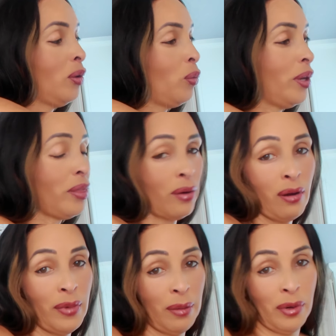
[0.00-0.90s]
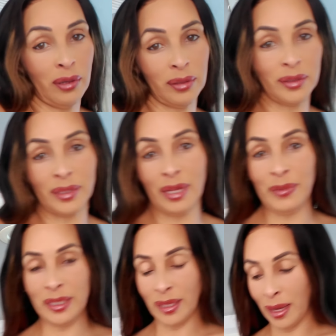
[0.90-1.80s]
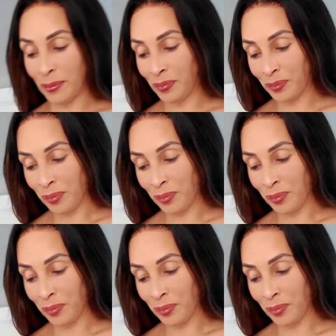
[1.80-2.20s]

with our meatballs, let me say,